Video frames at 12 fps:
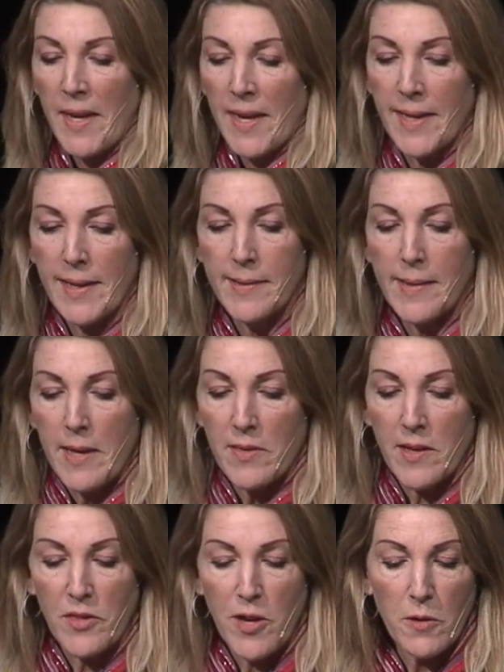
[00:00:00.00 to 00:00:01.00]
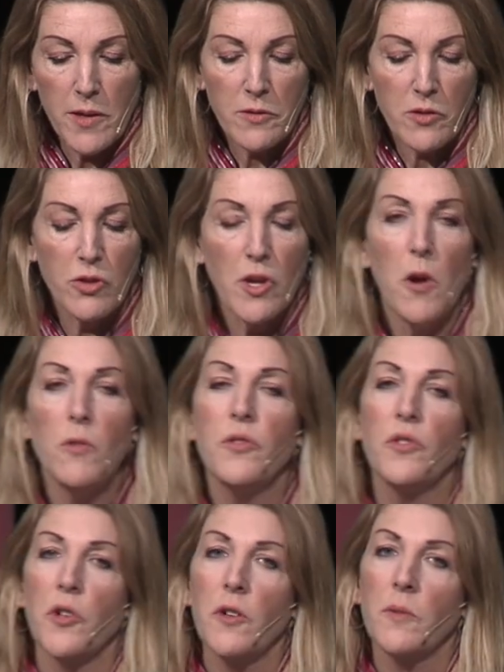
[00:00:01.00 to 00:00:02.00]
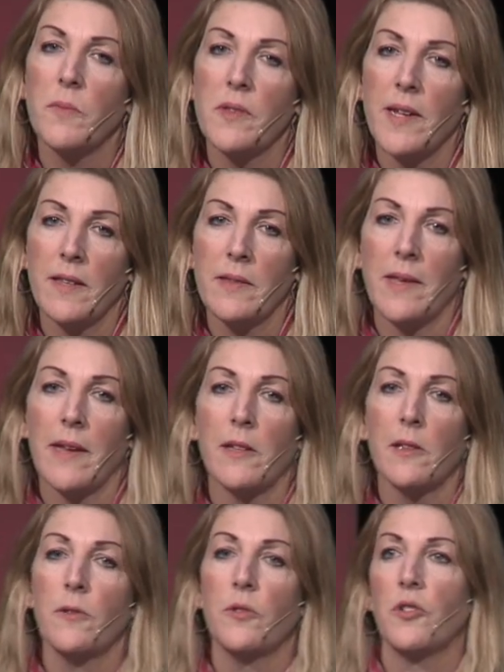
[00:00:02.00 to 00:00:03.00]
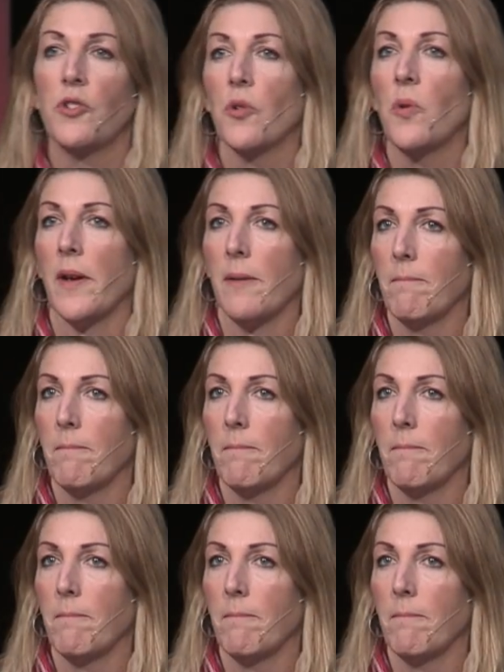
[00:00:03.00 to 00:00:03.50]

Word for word: is that there is no circumstance that eludes joy.